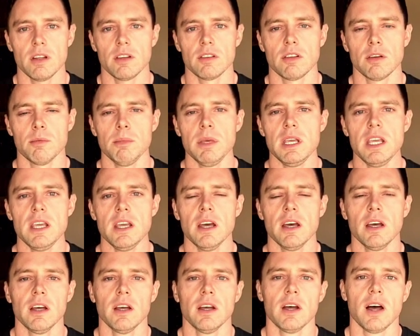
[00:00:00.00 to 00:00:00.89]
To
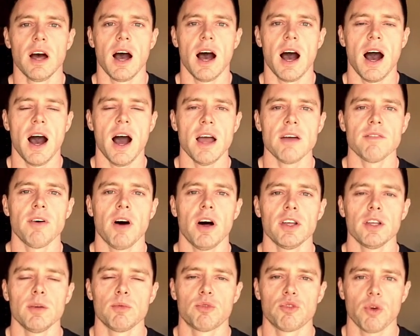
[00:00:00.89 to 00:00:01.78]
me, high
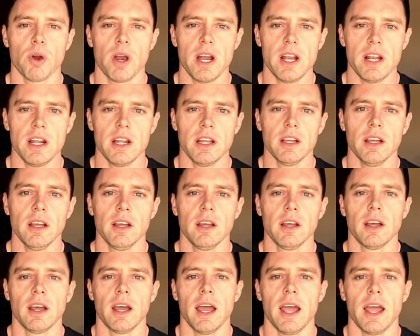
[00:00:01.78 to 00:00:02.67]
volume training
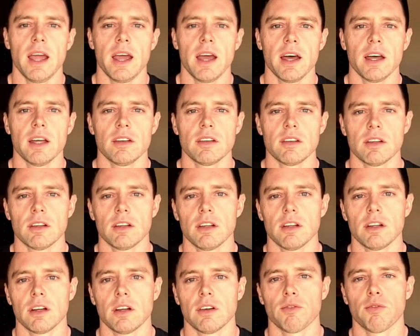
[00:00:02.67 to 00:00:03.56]
and
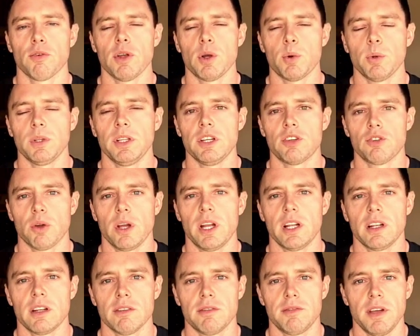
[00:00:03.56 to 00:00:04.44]
frequently
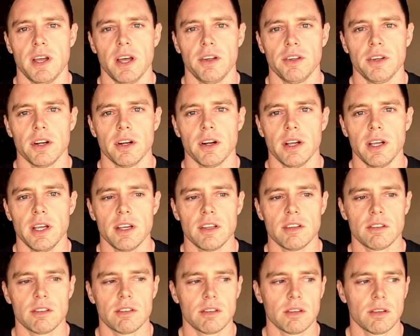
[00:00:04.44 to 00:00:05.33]
training to failure
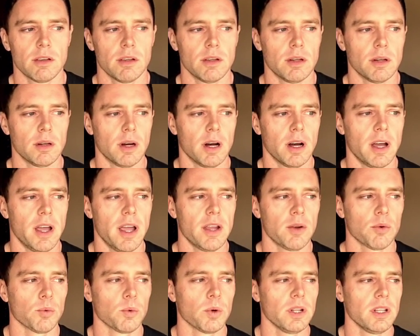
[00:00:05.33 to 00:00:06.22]
is
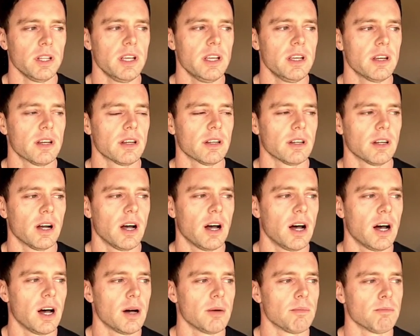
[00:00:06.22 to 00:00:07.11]
a really
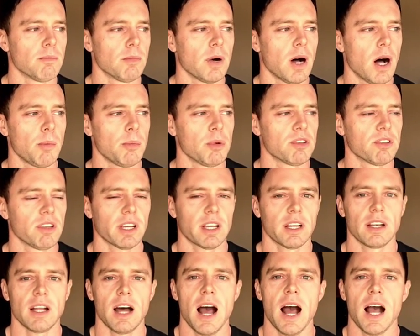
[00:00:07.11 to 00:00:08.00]
almost like
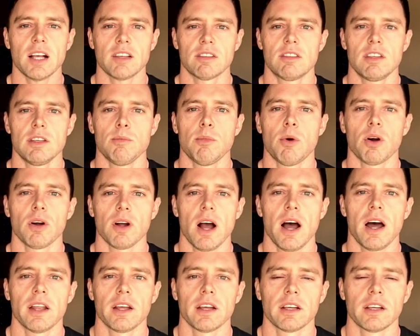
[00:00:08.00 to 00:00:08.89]
an
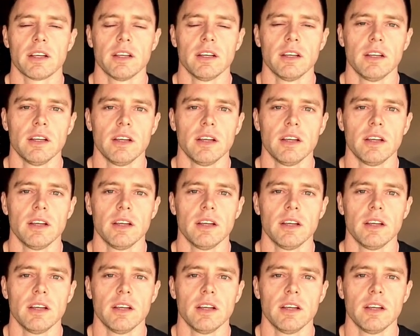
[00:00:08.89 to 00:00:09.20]
oxymoronic